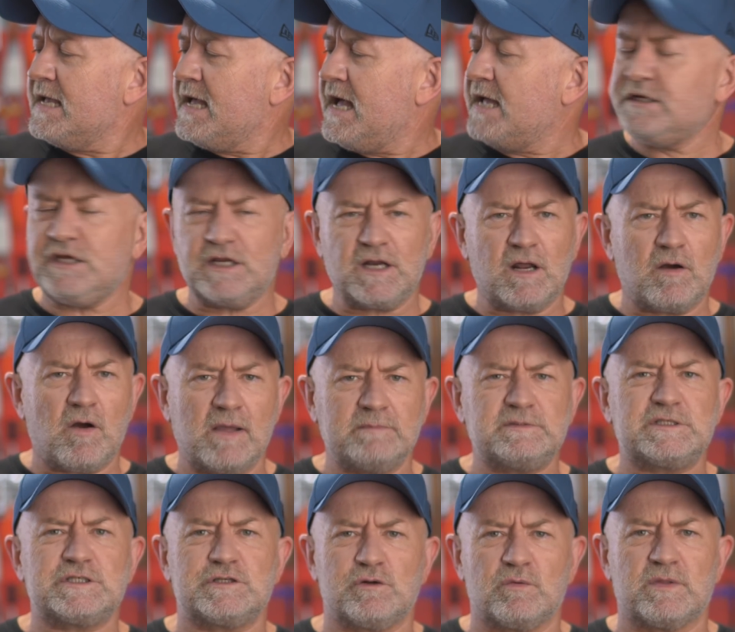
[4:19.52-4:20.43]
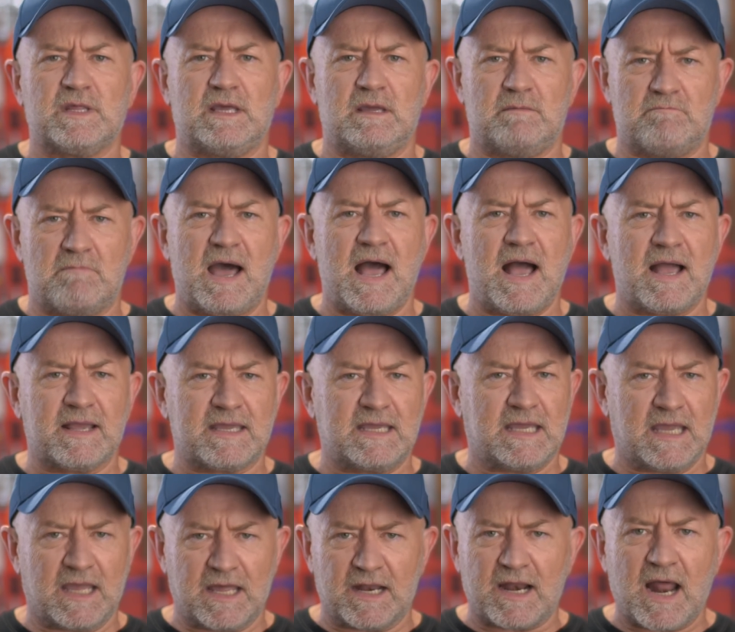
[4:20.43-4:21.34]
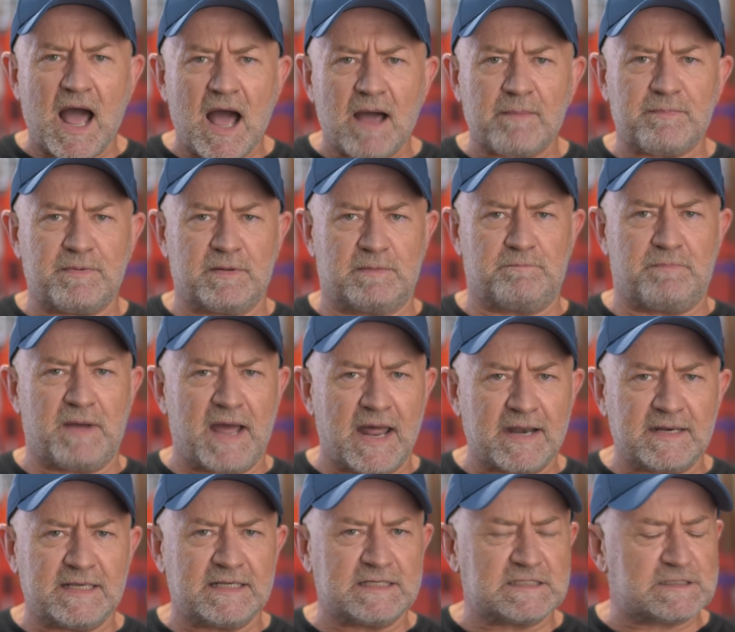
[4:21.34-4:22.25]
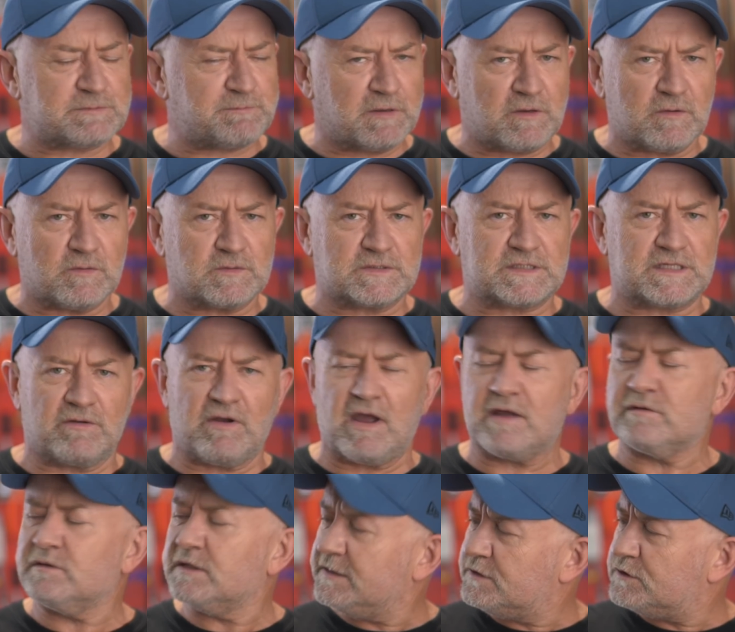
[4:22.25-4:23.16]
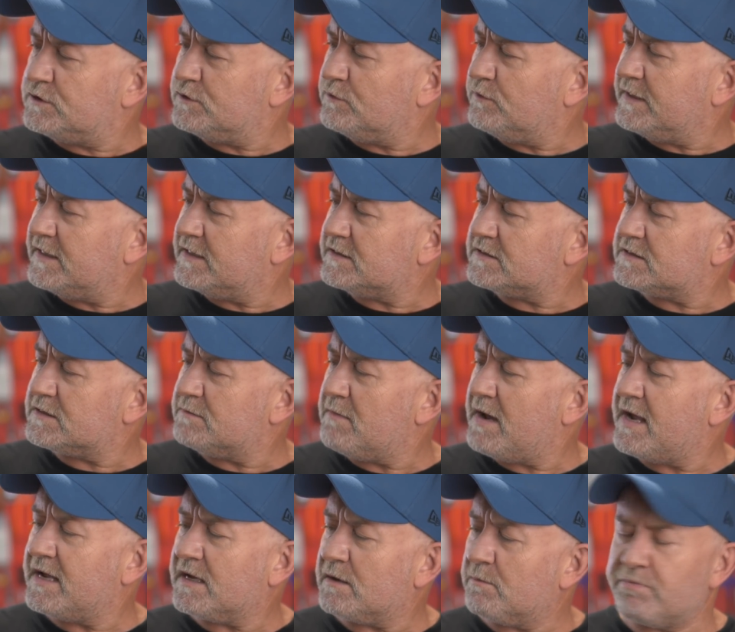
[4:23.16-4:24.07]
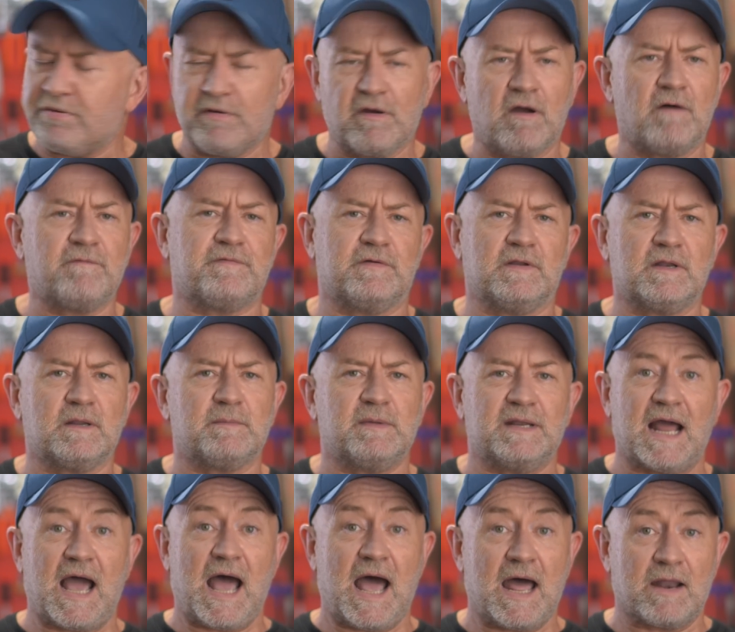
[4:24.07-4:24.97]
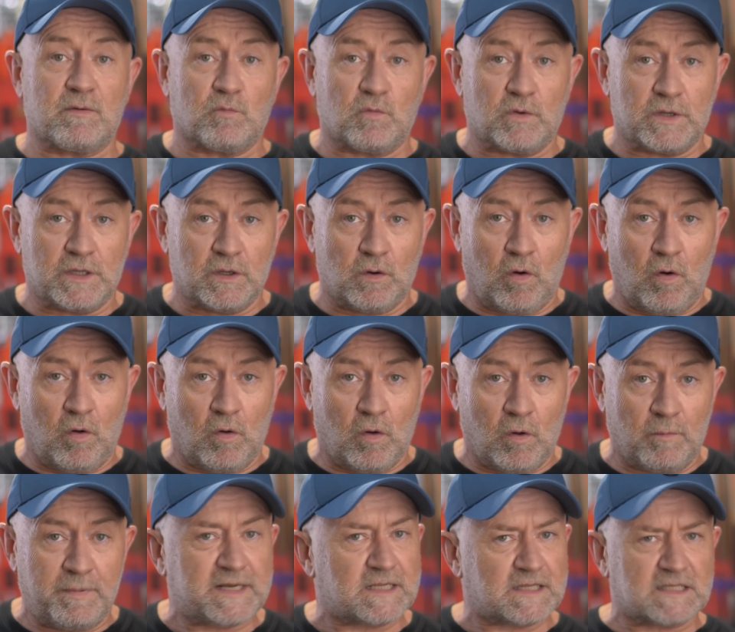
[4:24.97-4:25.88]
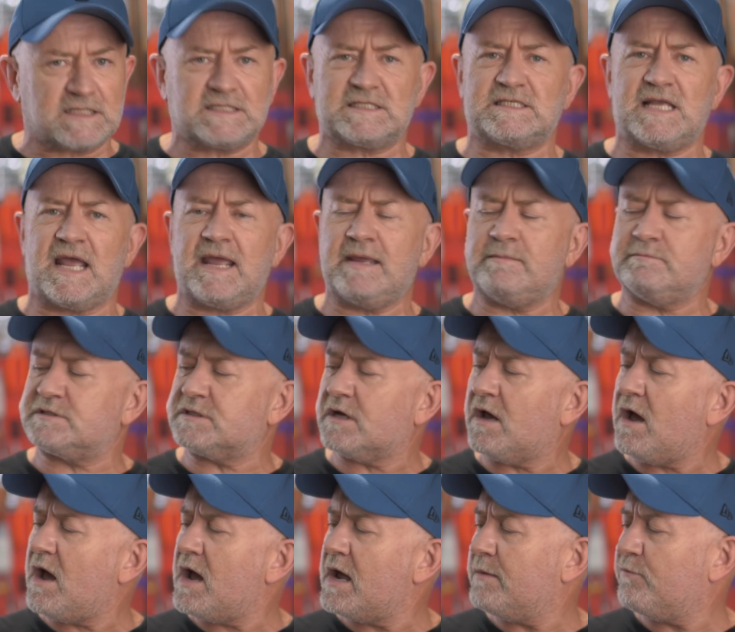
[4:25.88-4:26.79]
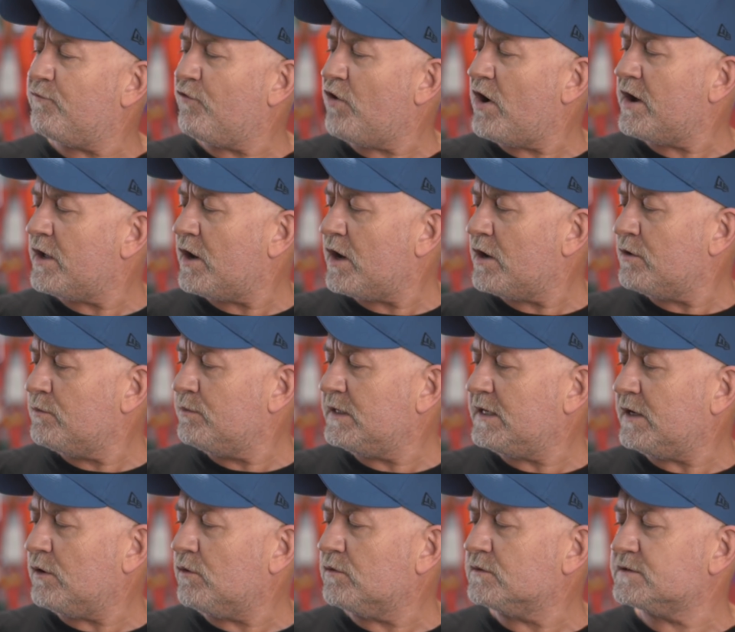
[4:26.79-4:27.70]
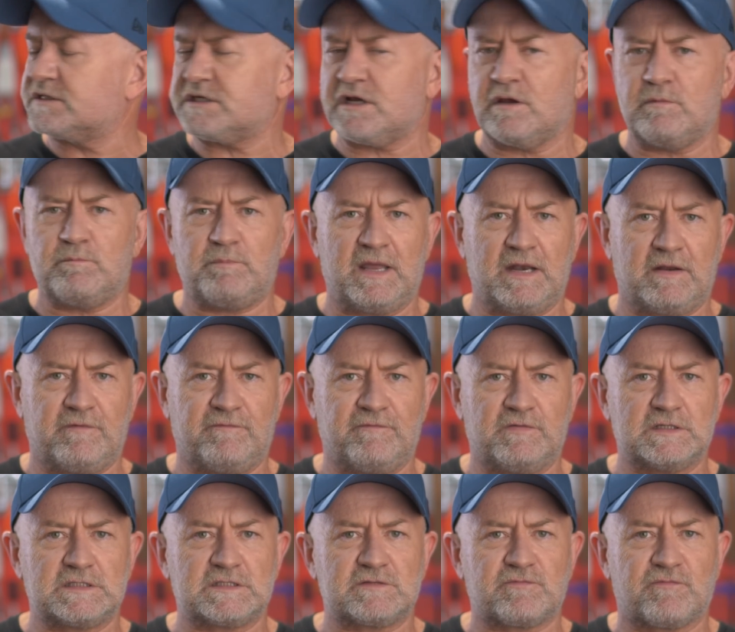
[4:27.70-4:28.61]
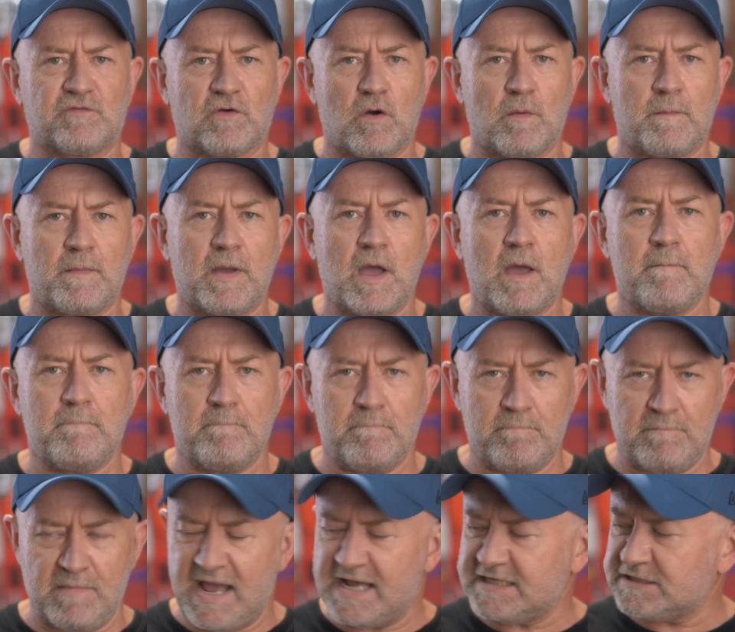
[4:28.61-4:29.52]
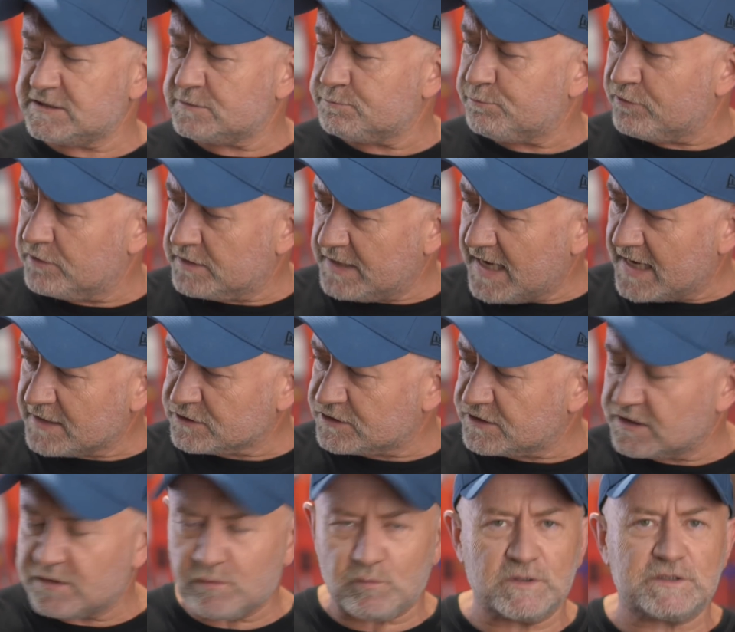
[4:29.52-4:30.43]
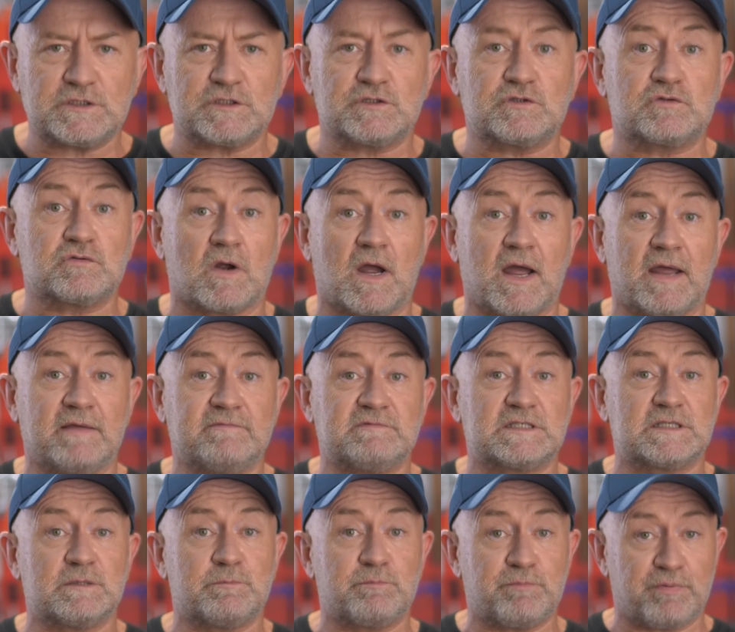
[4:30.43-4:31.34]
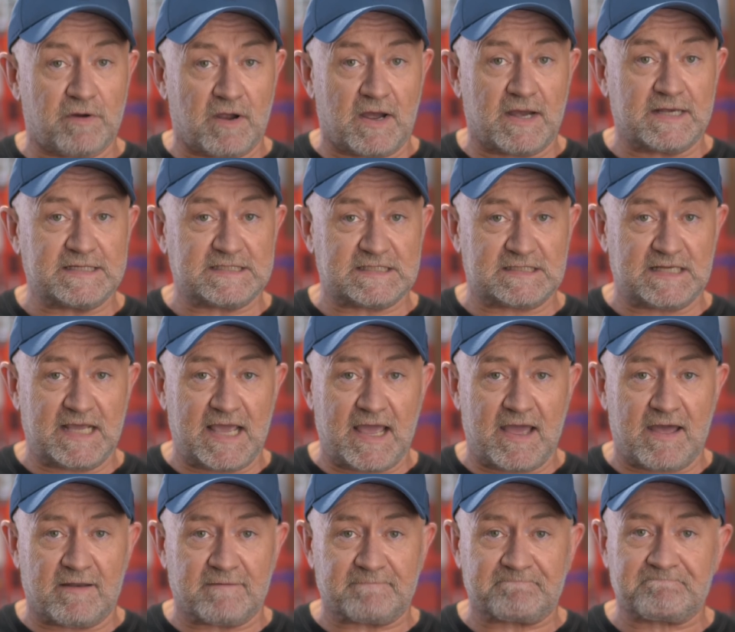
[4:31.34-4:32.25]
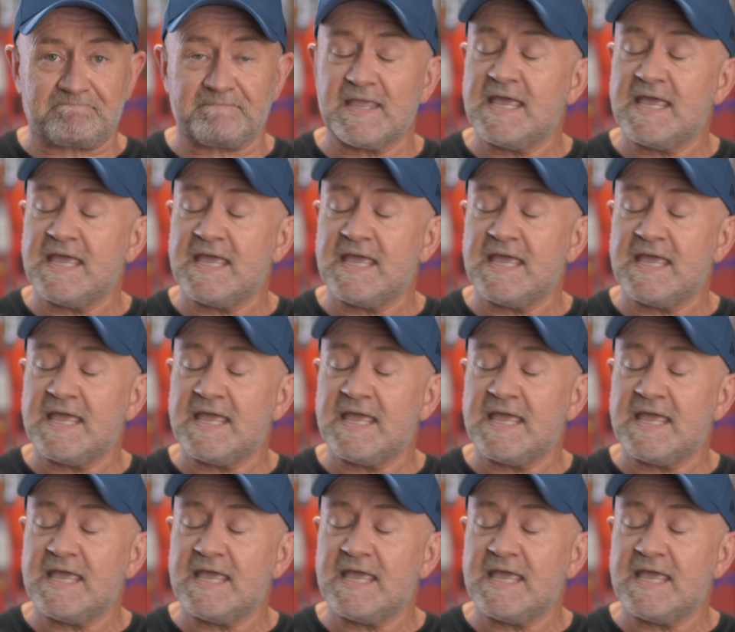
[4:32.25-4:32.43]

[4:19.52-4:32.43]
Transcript: and you know, I'm sure they're marking it up at Bunnings because they're only doing it to make a profit. I mean, aren't we all? But at the same time, Ryobi also benefits from mass production, which drives the price down.